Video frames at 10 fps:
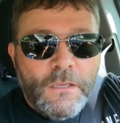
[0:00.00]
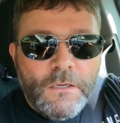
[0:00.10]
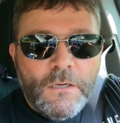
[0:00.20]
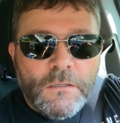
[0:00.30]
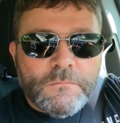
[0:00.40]
you
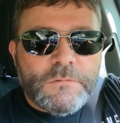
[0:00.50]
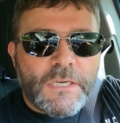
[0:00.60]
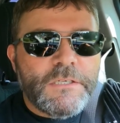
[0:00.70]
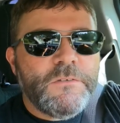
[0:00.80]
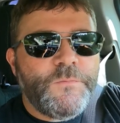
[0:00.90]
know, got
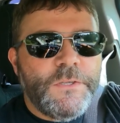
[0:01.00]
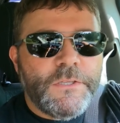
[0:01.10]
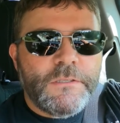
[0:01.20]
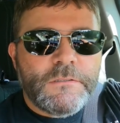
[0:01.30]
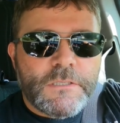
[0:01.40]
a good
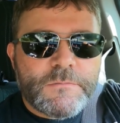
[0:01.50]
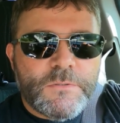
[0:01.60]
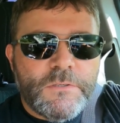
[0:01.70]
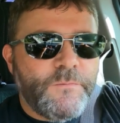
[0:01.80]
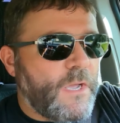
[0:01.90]
feeling, got some
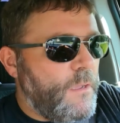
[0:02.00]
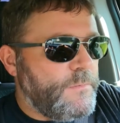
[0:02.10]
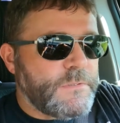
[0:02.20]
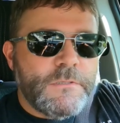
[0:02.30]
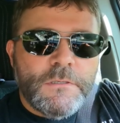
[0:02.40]
good
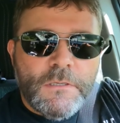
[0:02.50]
vibes.